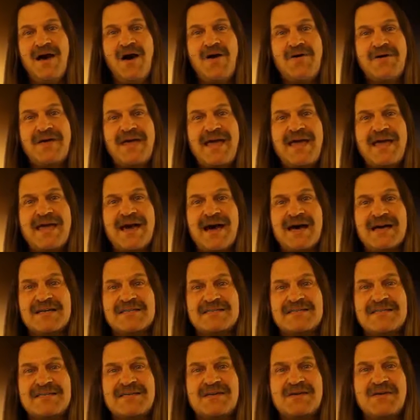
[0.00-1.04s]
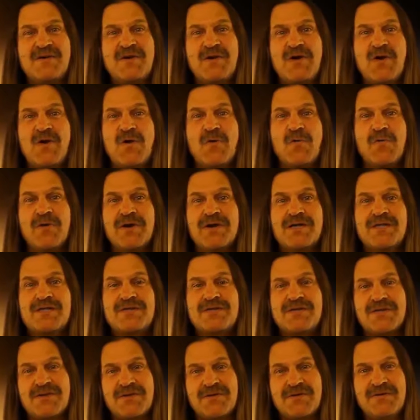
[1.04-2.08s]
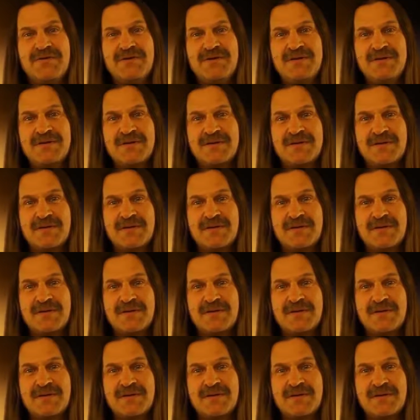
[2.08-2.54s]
Okay, Isaac, will do.